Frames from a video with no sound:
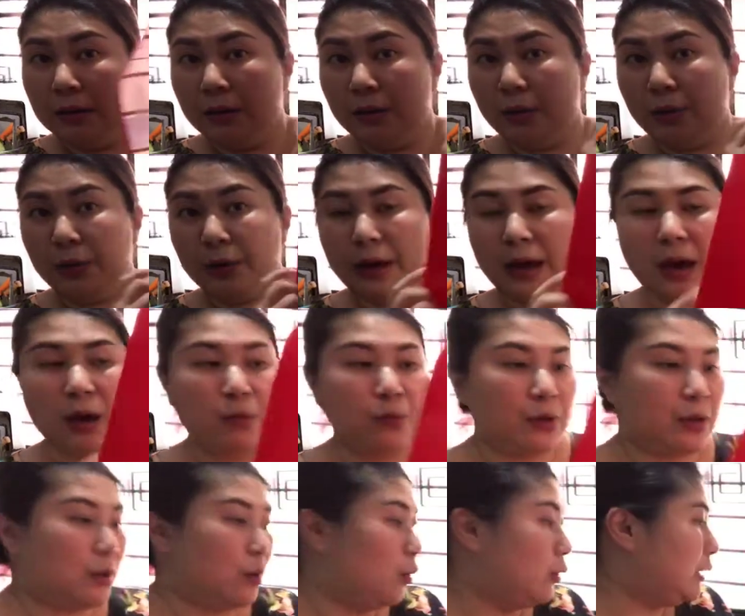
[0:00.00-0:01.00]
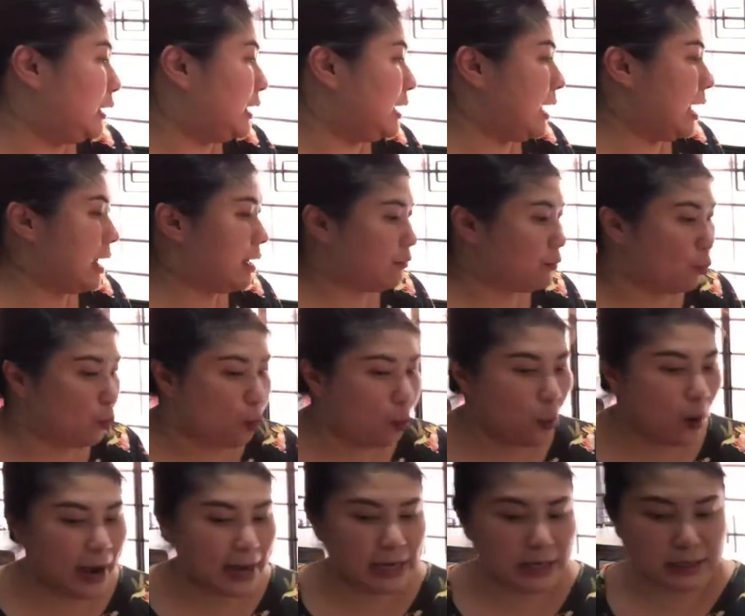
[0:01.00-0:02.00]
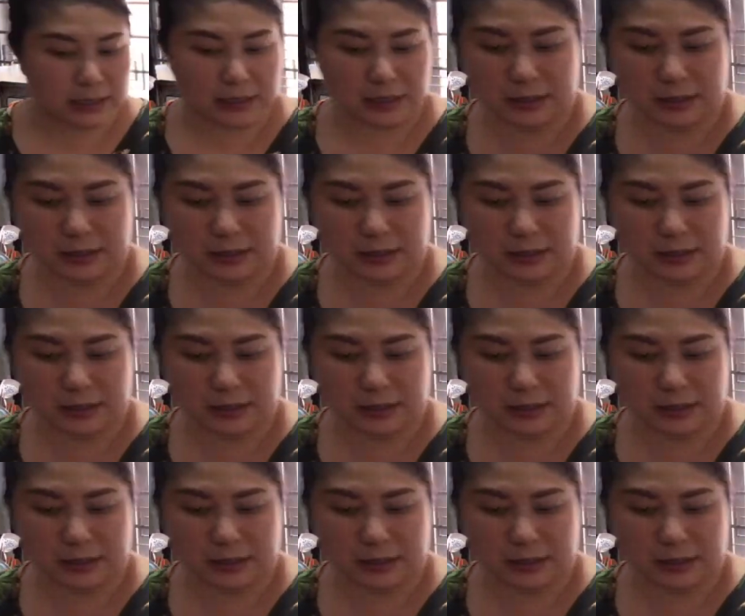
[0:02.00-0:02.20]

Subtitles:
Okay, we only have white